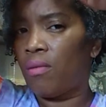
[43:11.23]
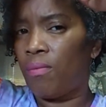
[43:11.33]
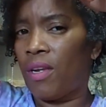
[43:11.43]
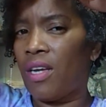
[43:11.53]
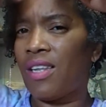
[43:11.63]

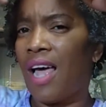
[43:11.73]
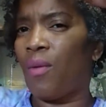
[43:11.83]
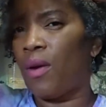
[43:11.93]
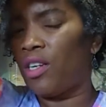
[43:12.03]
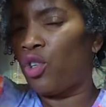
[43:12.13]
because I don't
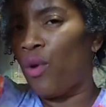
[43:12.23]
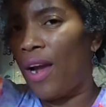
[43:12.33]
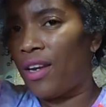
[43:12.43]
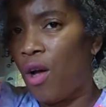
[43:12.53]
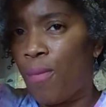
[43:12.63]
want to
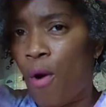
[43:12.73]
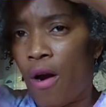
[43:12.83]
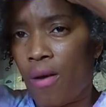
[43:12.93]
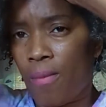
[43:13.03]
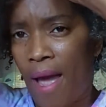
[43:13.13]
train no
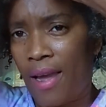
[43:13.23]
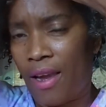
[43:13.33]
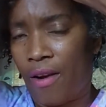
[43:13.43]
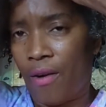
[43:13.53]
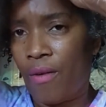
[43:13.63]
part in my
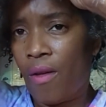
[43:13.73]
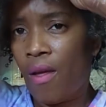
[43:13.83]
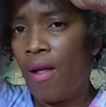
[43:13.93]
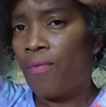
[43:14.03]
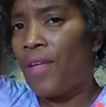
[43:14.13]
hair.
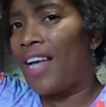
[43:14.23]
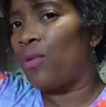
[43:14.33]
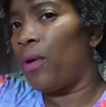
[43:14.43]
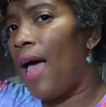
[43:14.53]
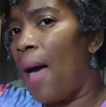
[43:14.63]
That's
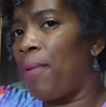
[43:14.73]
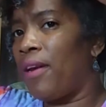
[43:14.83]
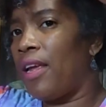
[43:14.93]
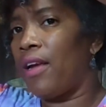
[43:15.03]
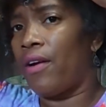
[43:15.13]
what happened
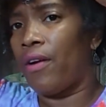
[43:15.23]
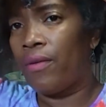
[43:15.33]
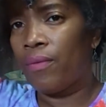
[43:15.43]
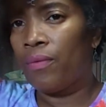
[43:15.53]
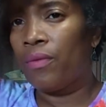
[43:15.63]
here.
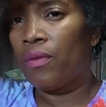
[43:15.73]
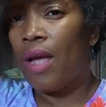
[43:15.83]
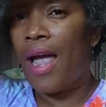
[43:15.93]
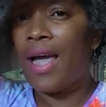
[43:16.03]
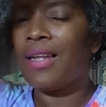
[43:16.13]

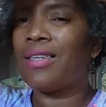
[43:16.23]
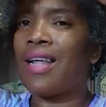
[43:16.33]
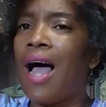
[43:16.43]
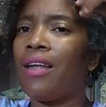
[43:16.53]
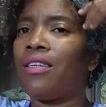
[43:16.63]
I had a
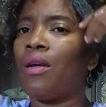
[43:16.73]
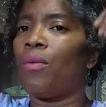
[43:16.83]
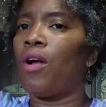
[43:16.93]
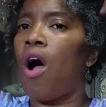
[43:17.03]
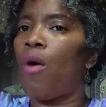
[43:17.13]
stylist that
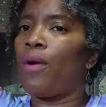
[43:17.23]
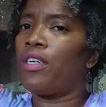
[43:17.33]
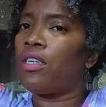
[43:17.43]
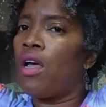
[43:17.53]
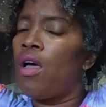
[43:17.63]
would
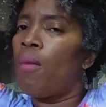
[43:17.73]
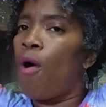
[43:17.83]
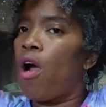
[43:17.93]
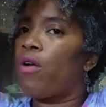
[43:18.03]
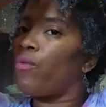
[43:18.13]
always
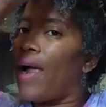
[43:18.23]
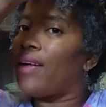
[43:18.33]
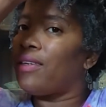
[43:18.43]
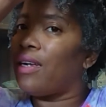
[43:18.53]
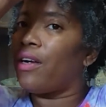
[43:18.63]
part
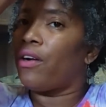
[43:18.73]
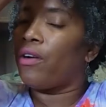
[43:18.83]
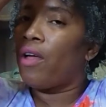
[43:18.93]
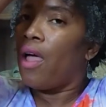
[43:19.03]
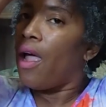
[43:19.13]
right there.
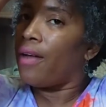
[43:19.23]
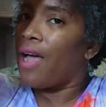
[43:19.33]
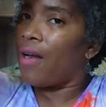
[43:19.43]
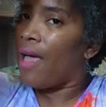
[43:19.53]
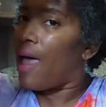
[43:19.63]
And
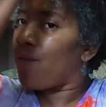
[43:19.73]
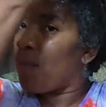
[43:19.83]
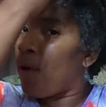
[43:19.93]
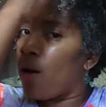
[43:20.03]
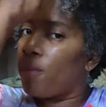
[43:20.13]
now I have a
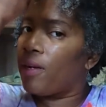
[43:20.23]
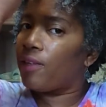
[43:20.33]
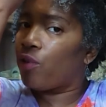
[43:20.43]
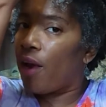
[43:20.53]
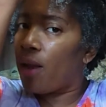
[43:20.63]
permanent
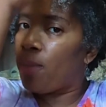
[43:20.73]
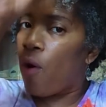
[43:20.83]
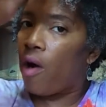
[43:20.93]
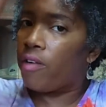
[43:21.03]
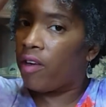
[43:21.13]
trained
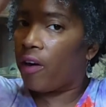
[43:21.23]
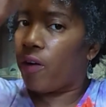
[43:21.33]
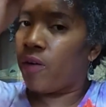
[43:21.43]
part there.